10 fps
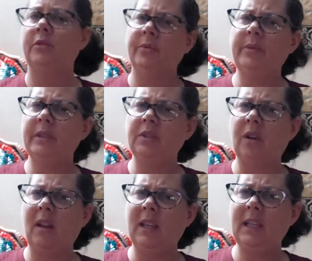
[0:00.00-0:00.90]
Jules and
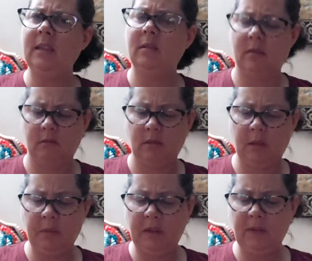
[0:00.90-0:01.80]
Jolly,
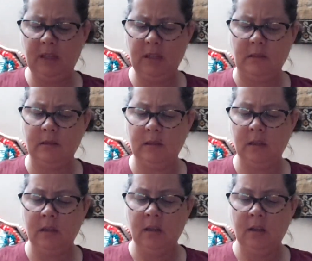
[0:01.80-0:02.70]
I believe it is.
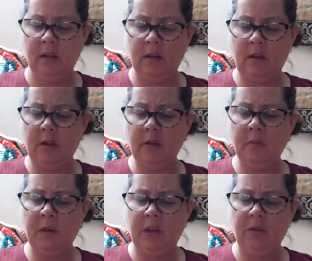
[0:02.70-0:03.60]
The
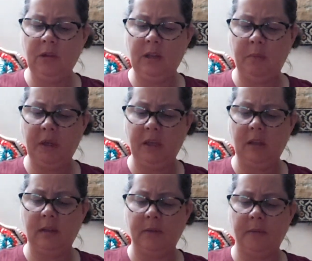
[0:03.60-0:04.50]
color my other kid
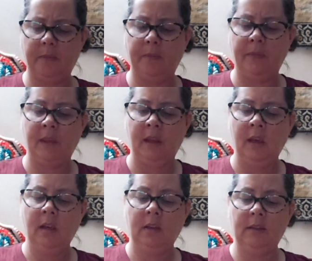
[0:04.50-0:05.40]
picked.
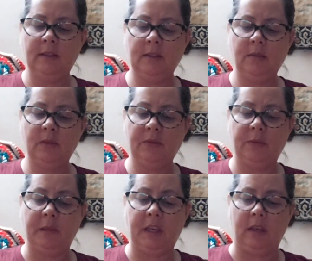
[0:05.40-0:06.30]
Because this one's for
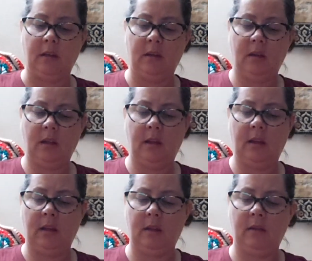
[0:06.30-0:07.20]
my kid.
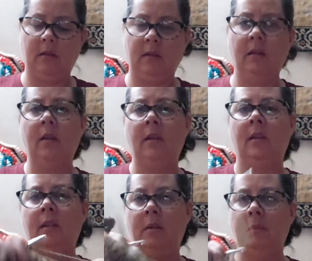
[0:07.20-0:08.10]
And
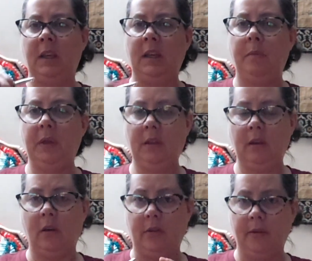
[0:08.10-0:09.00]
my kid picked the
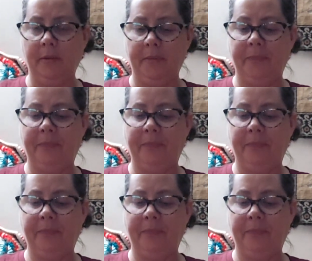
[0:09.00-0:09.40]
color.